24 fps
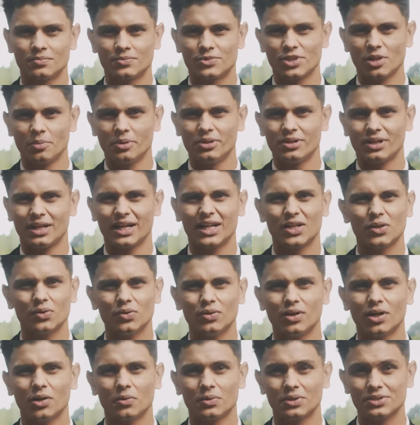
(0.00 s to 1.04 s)
Gentlemen, I don't
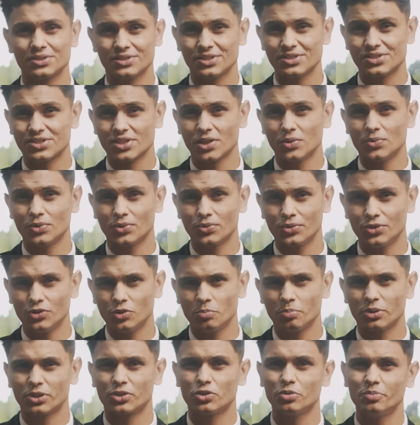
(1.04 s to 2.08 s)
know how does this sound to you,
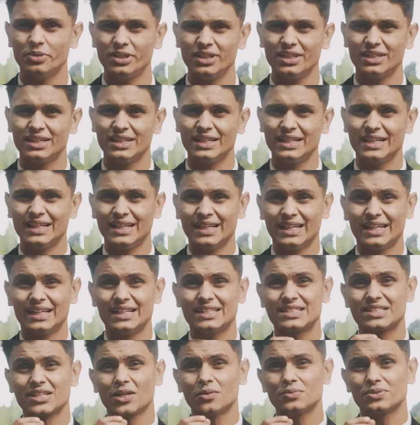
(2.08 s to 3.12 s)
but to me,
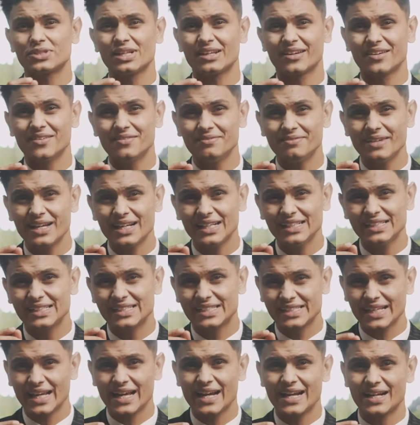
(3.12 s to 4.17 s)
it sounds like a very
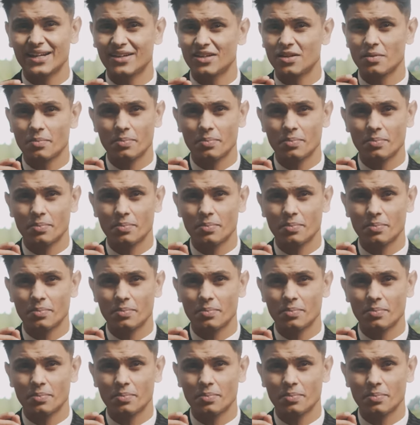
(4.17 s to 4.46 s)
sad and a